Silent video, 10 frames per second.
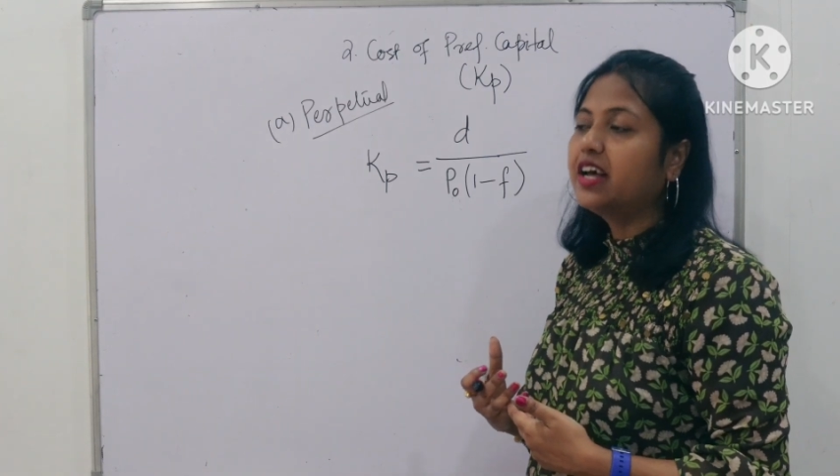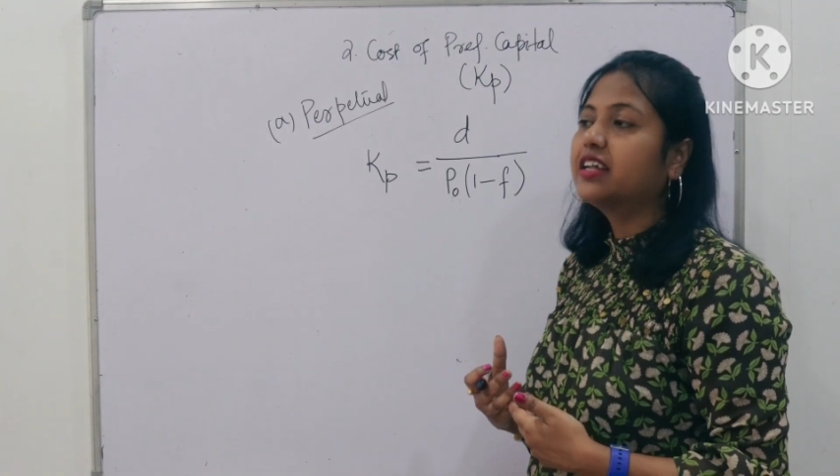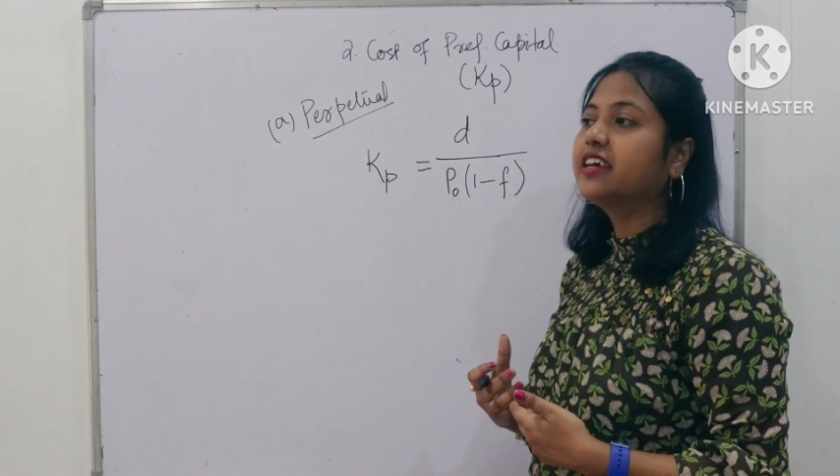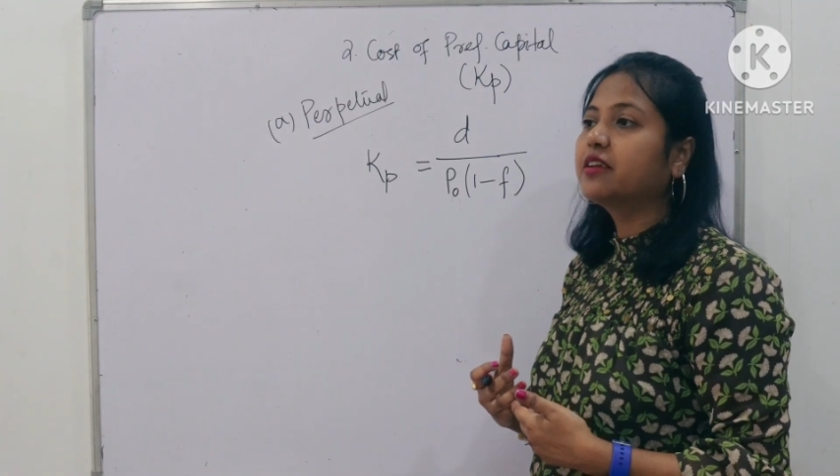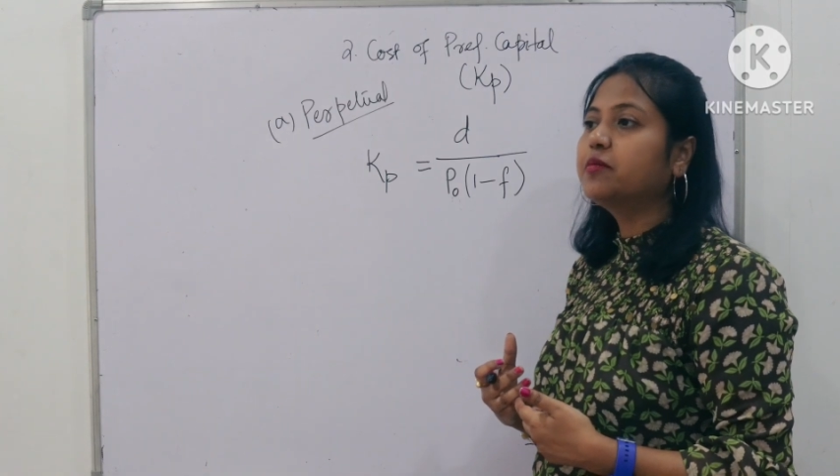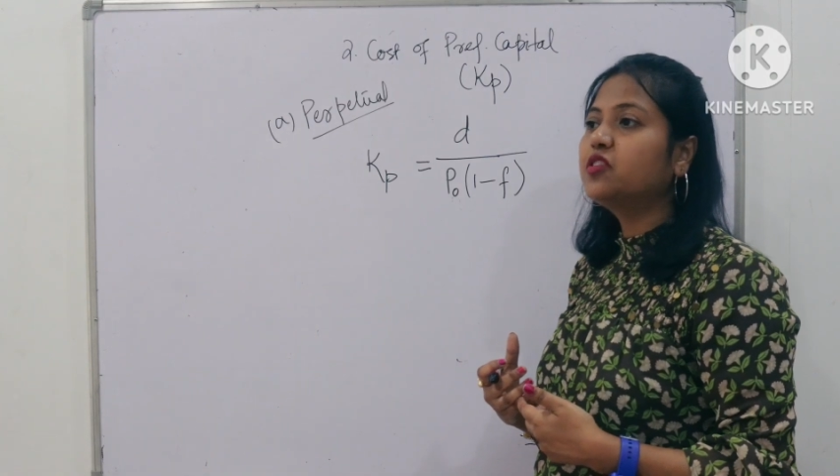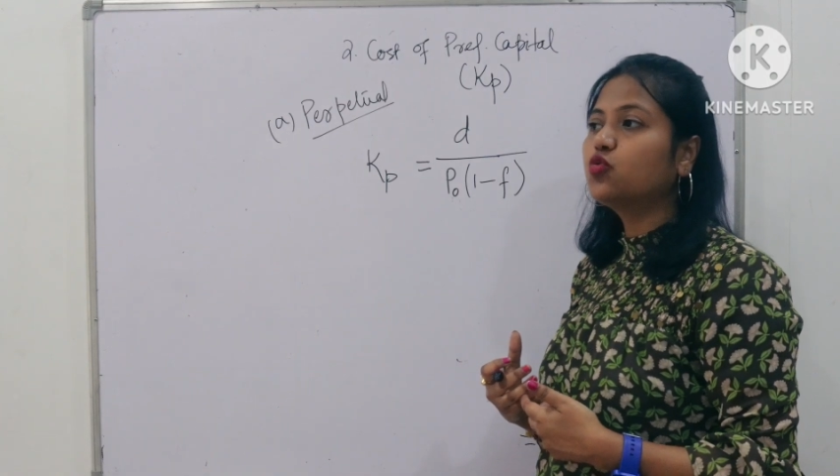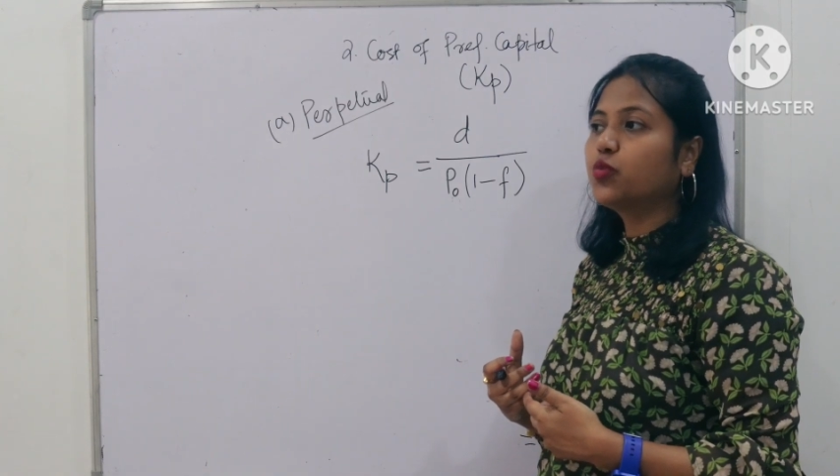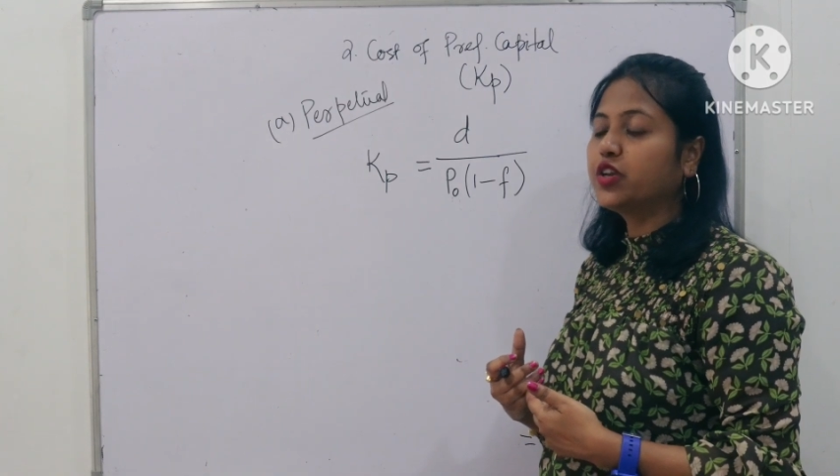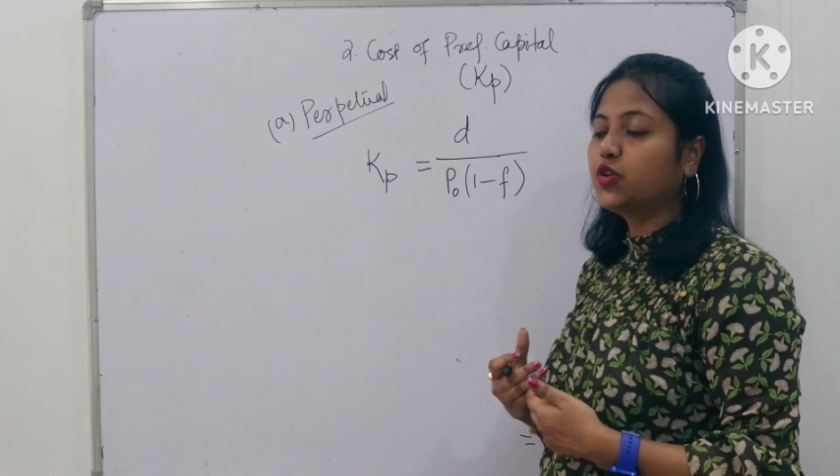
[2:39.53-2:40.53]
That means
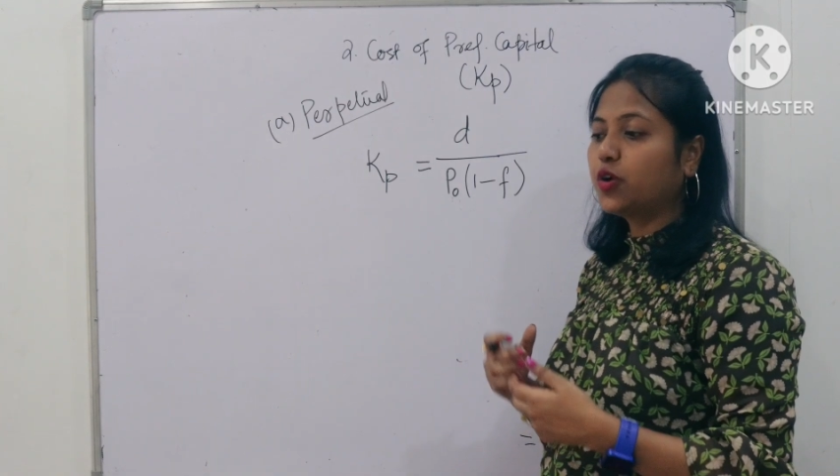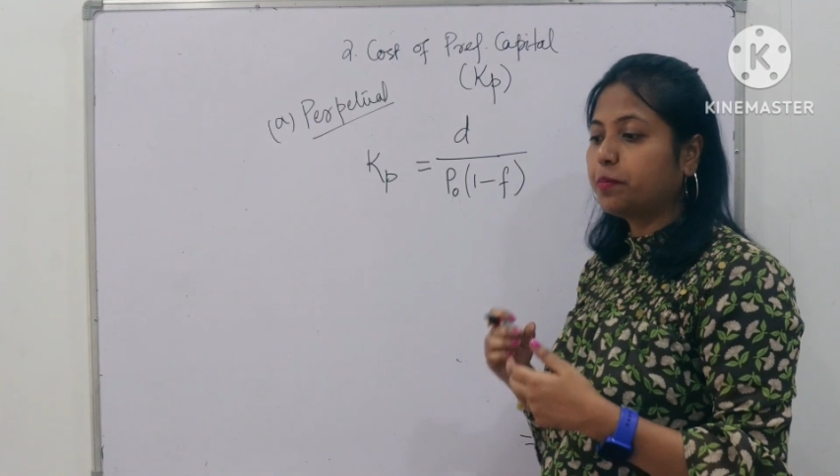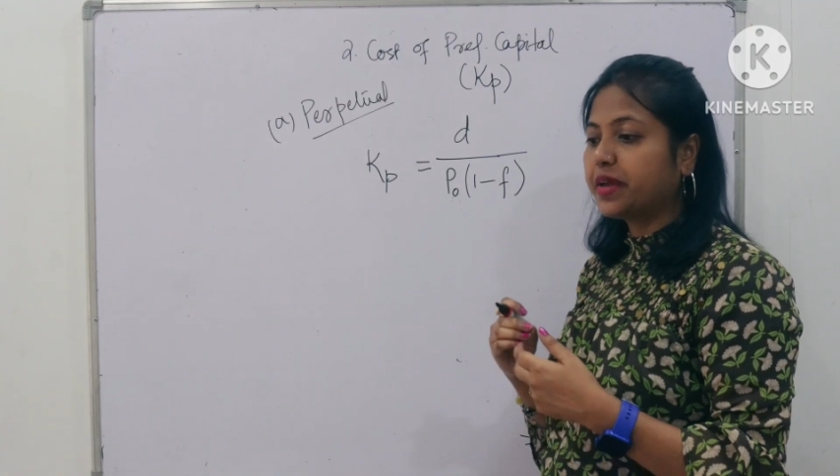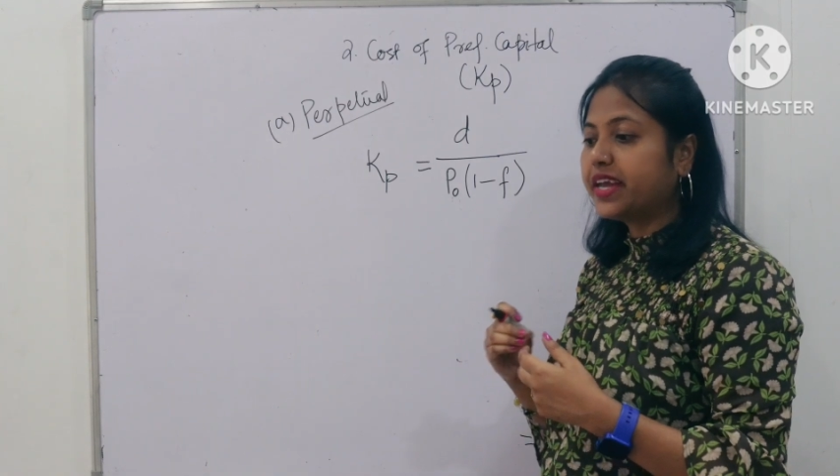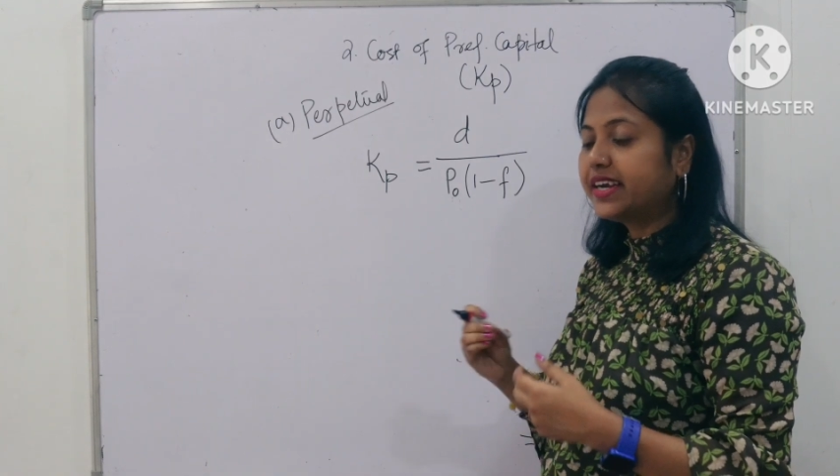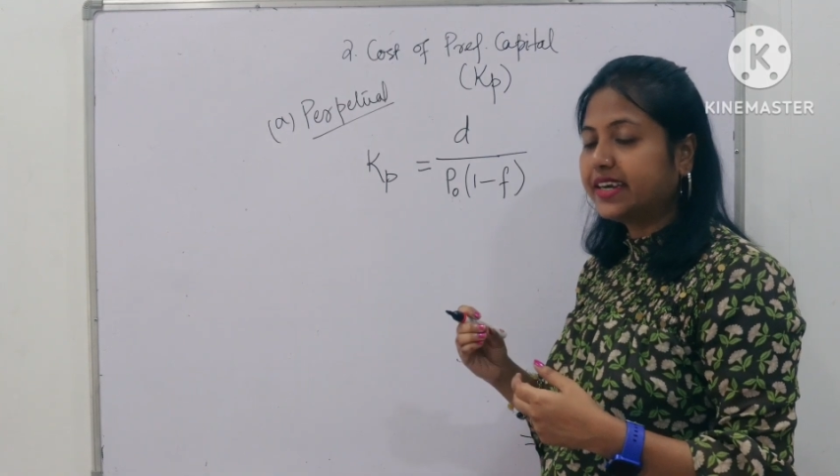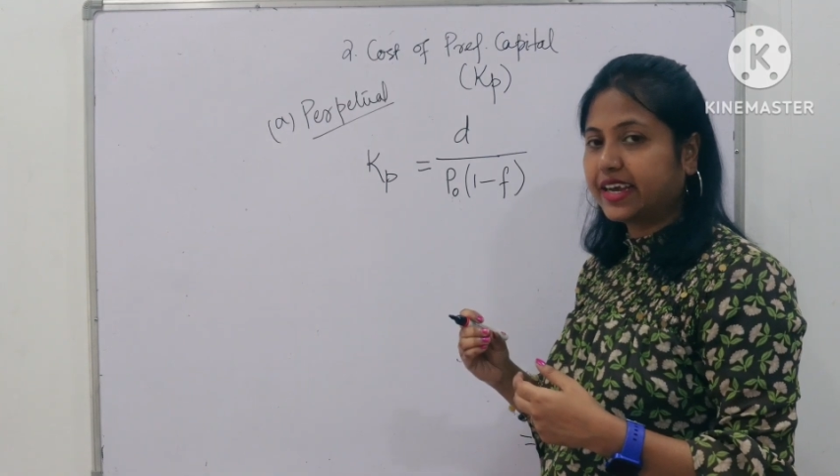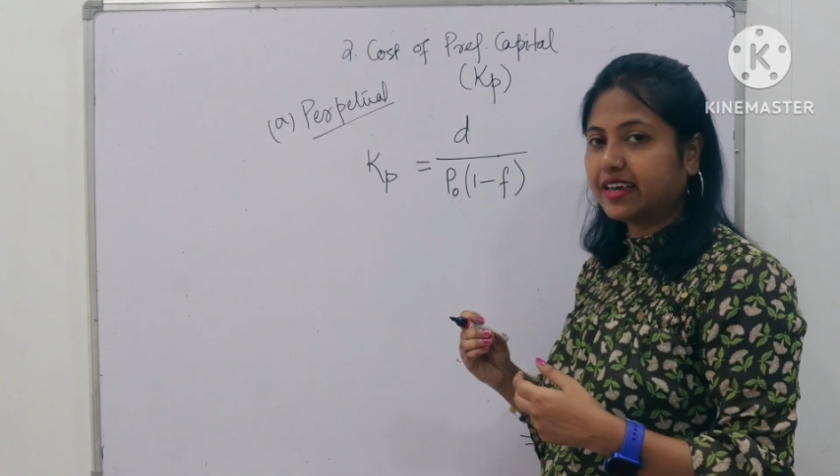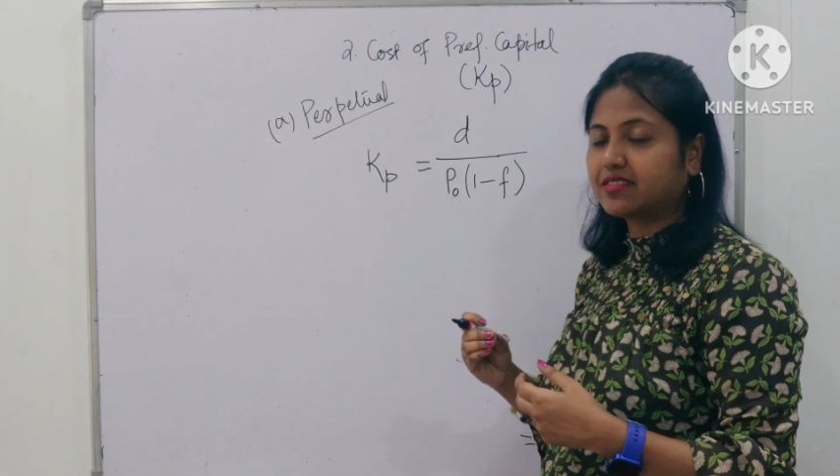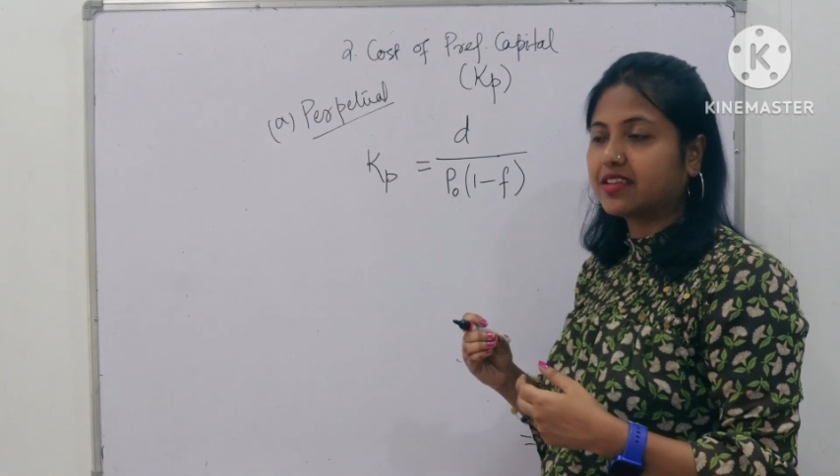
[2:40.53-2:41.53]
when you are paying
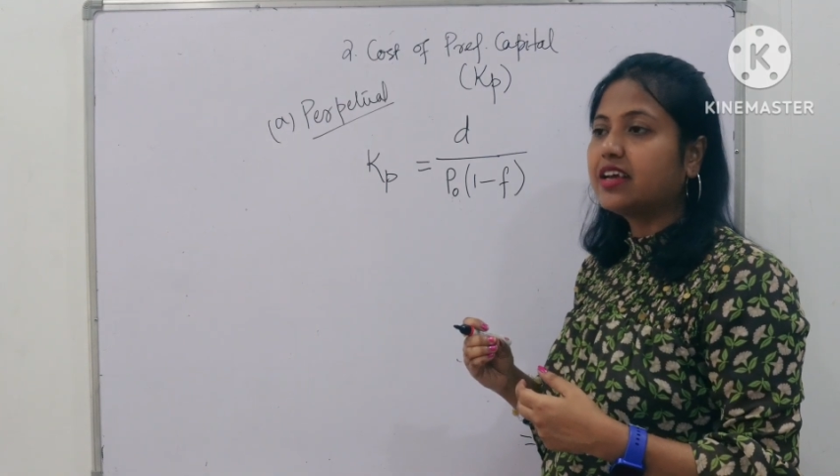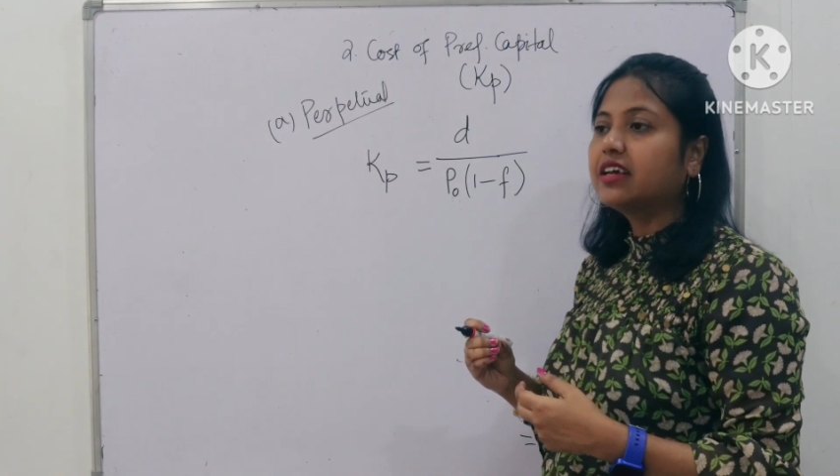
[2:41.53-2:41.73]
tax,